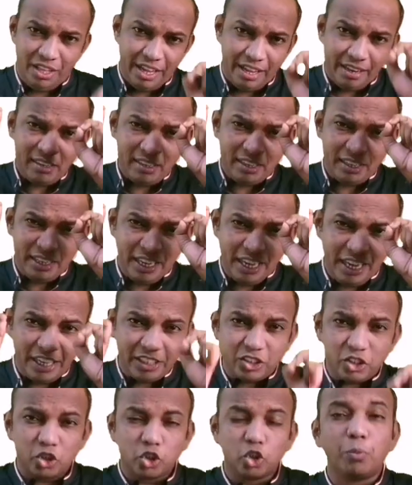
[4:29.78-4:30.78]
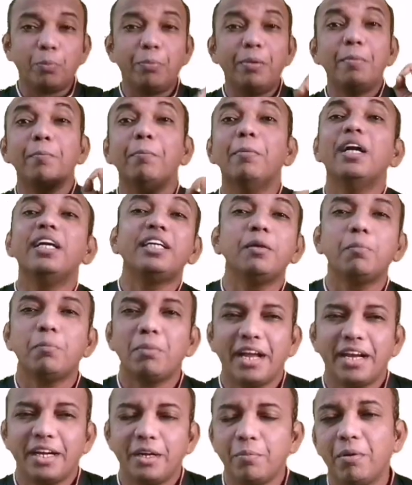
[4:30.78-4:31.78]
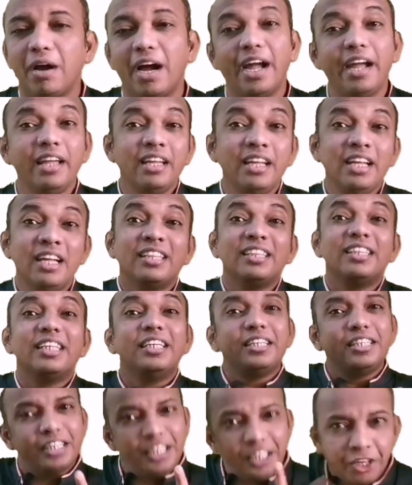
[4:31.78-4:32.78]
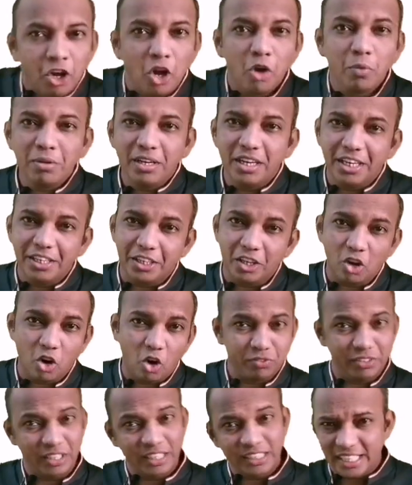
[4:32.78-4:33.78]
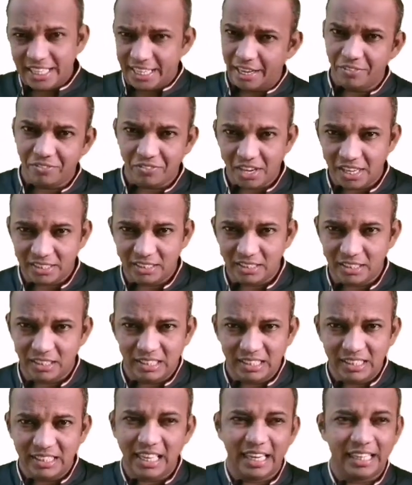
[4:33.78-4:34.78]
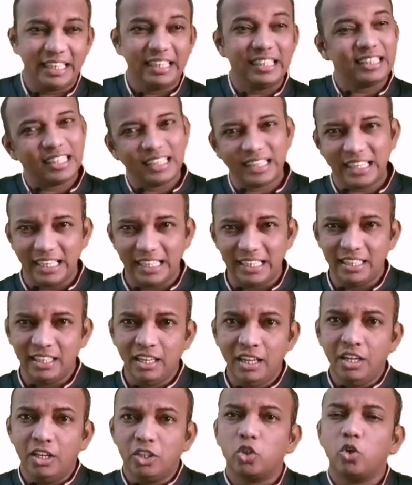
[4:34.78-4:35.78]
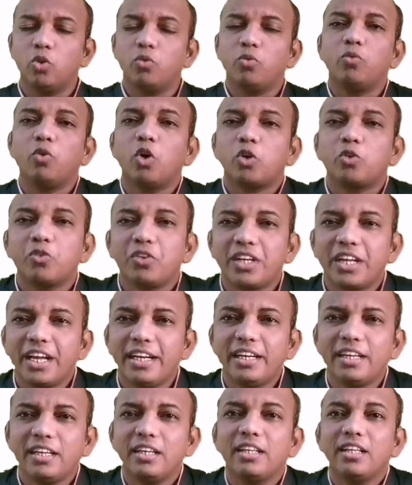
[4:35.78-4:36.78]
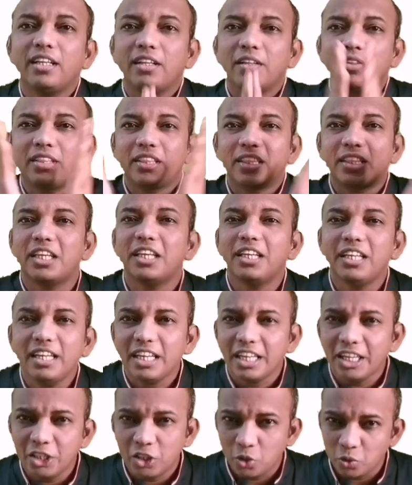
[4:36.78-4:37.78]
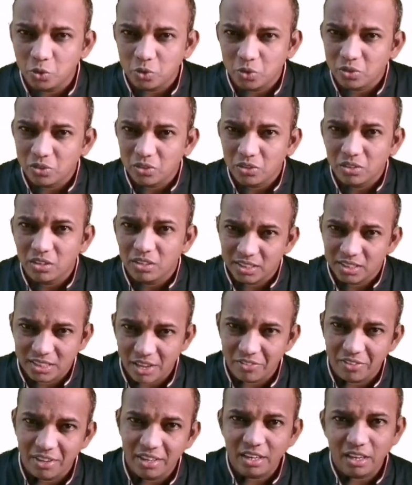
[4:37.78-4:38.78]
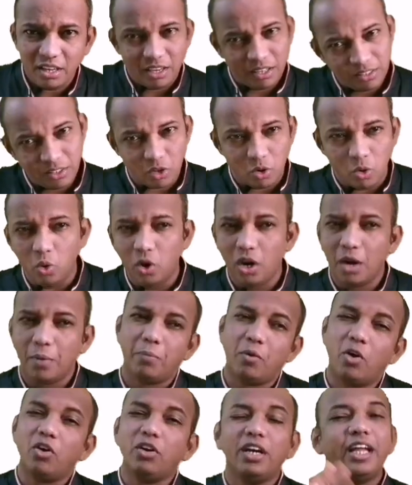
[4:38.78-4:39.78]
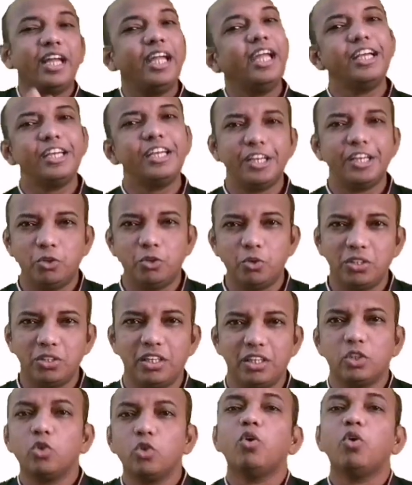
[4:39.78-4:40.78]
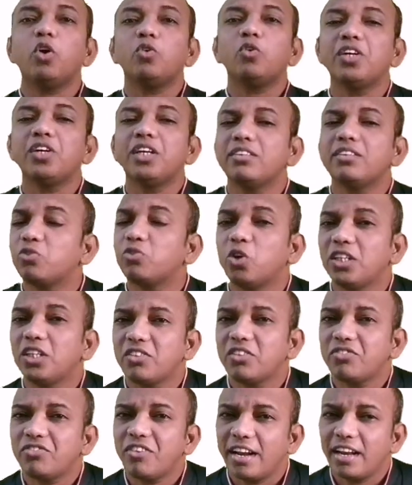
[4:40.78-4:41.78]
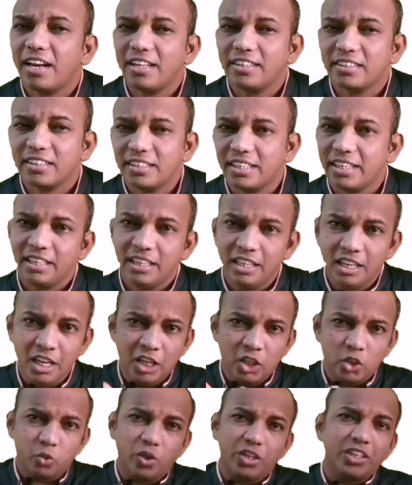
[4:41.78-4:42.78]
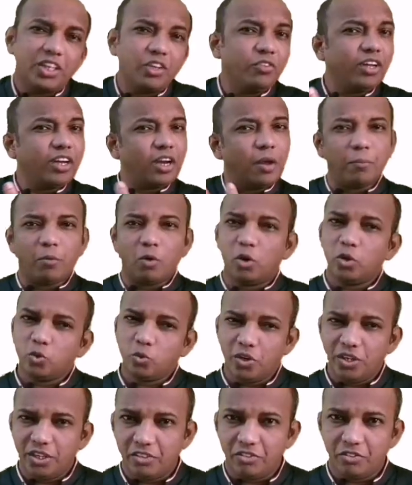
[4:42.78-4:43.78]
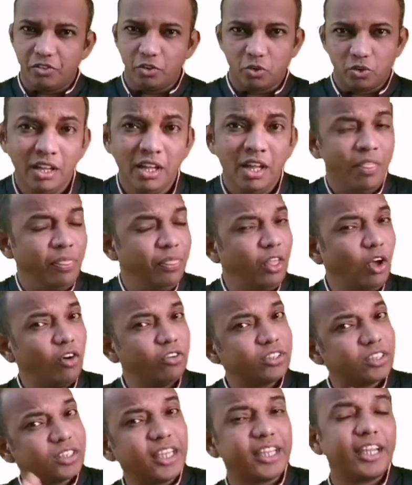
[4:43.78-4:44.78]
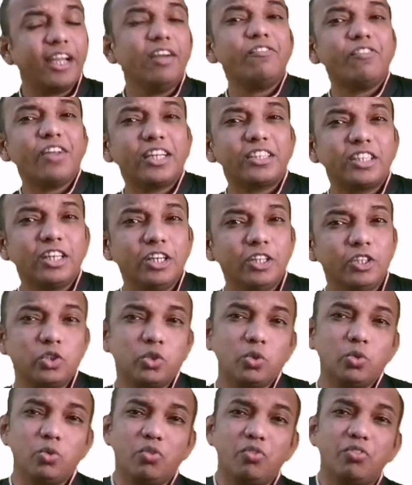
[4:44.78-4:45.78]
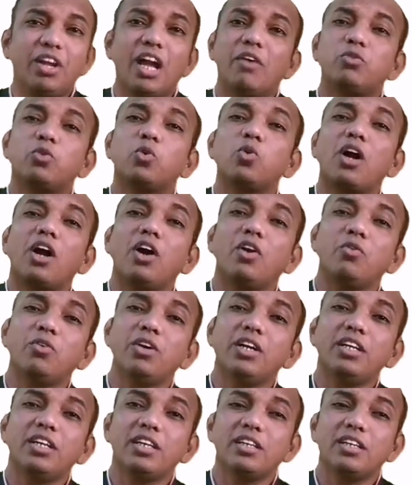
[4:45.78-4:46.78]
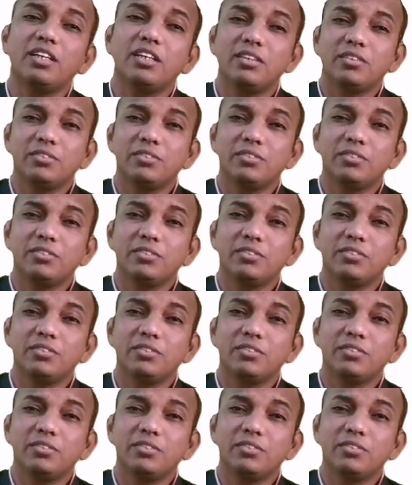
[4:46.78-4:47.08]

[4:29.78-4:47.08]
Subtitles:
then it should be multiplied by the denominator of the second fraction, that is 3. So what we get? 3 into 7, the whole upon 8 into 3. So what is the final answer then? 21 upon 20. Okay. Now second fraction also we have to convert